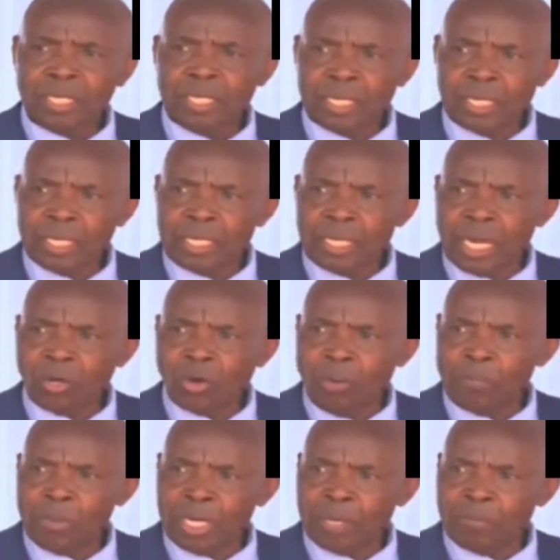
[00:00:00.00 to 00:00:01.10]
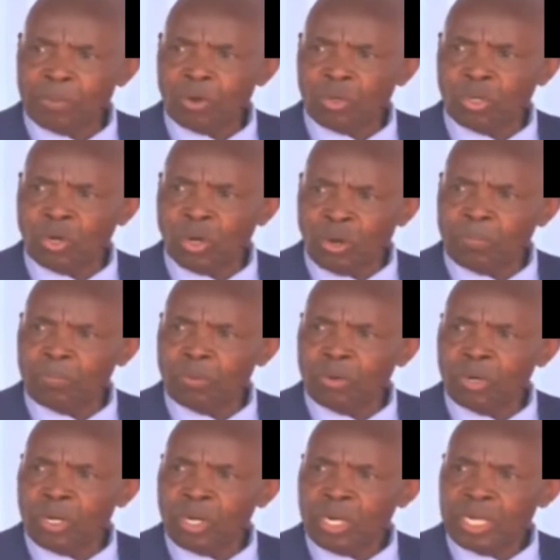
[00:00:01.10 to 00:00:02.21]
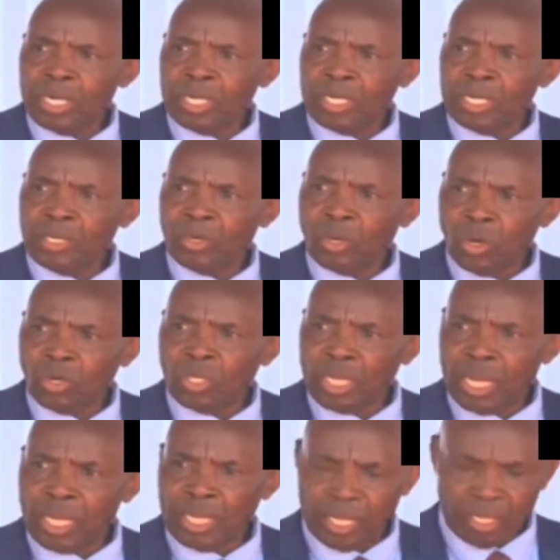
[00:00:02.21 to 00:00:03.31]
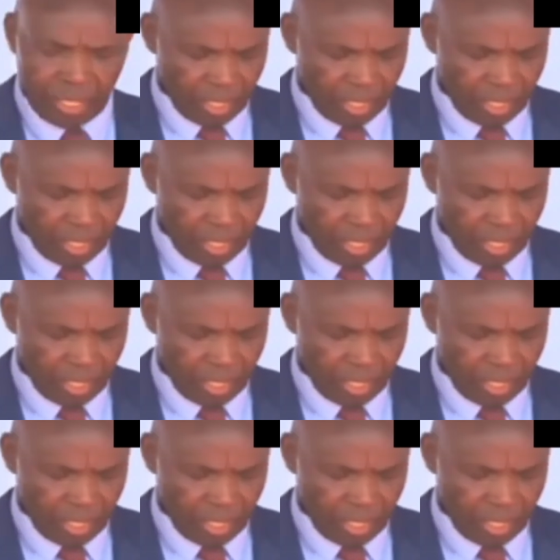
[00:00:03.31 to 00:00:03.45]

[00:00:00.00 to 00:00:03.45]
that they did a commendable job in all the